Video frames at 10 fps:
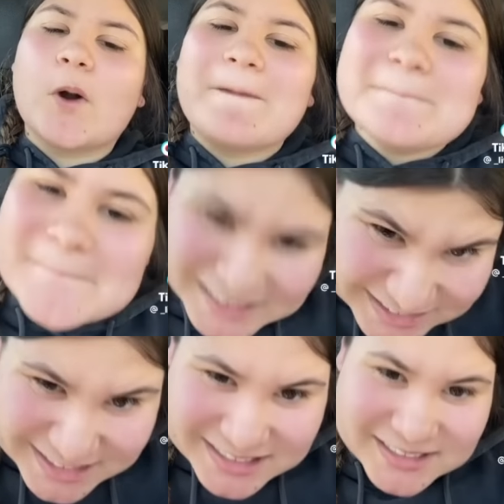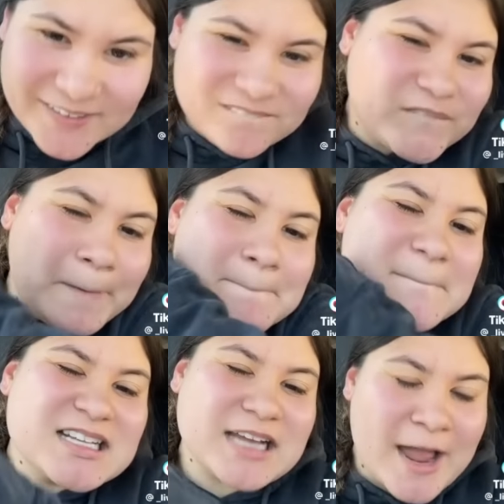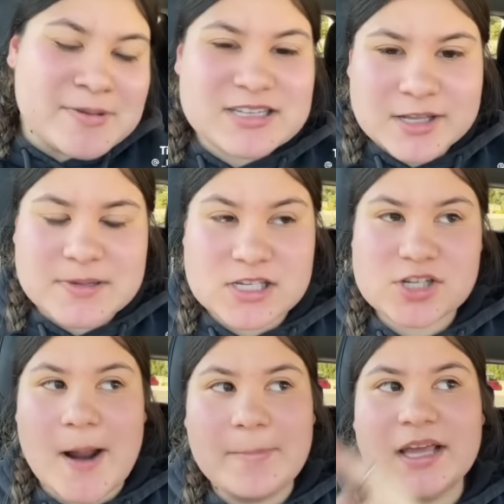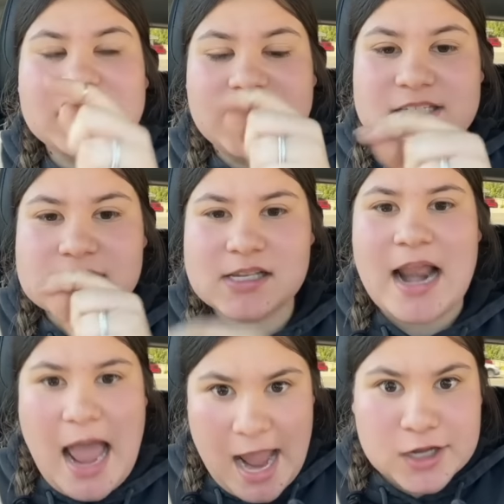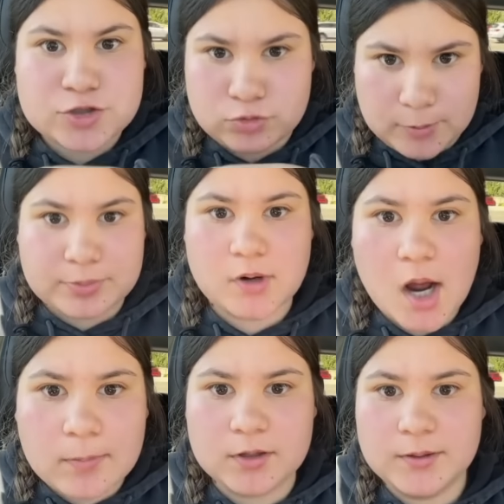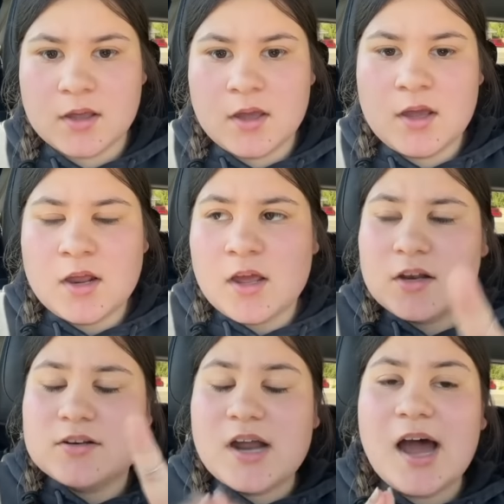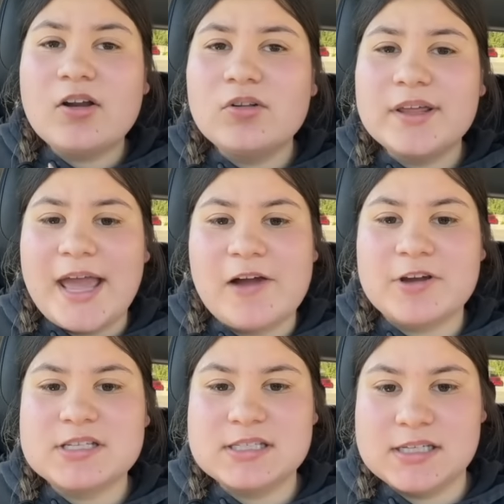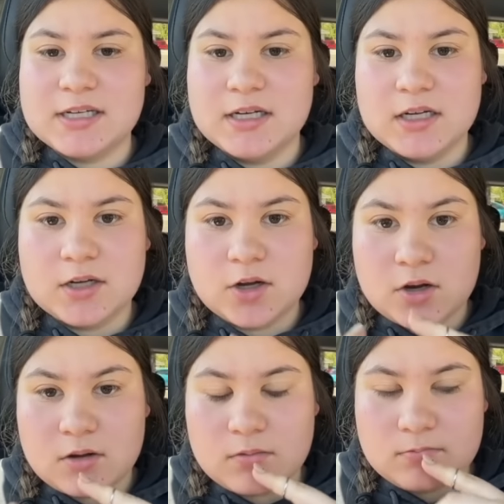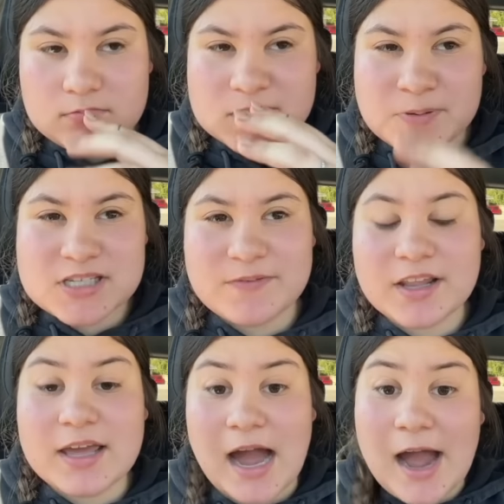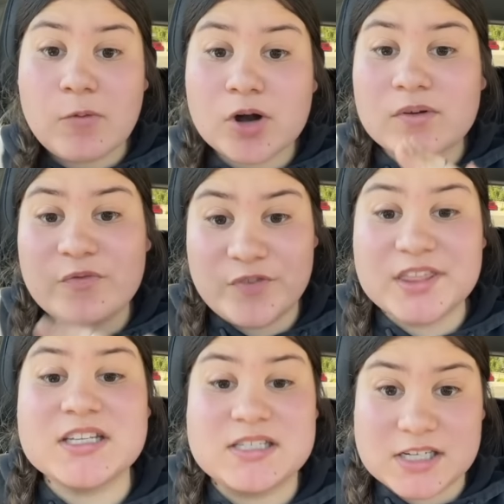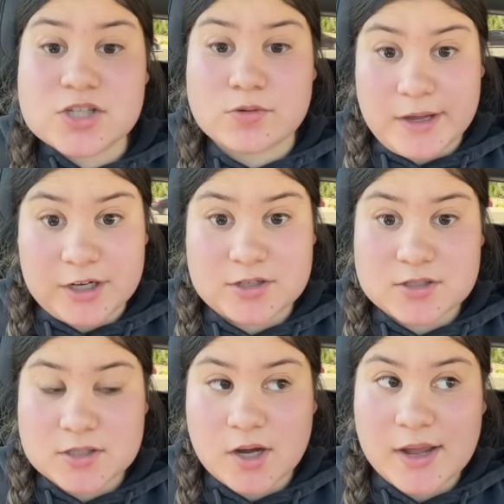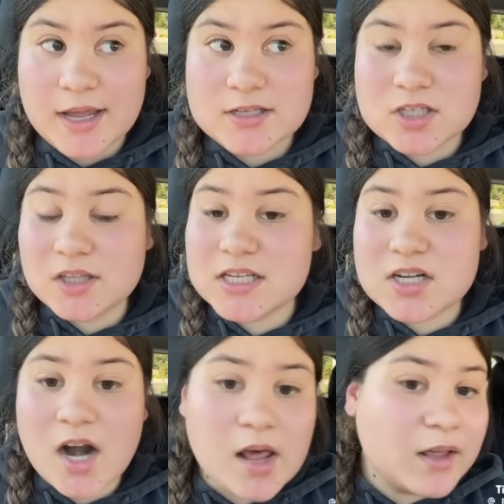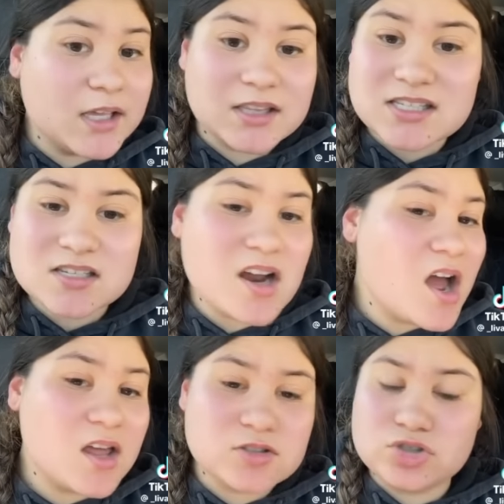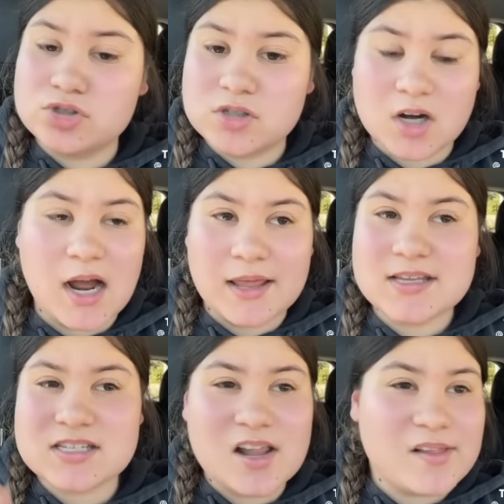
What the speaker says: months. For months, I've been telling my sister, I'm like, this is an actual problem. Not only have I seen, specifically, I work with fifth and sixth graders, okay? So these are not like, this is not junior high, this is not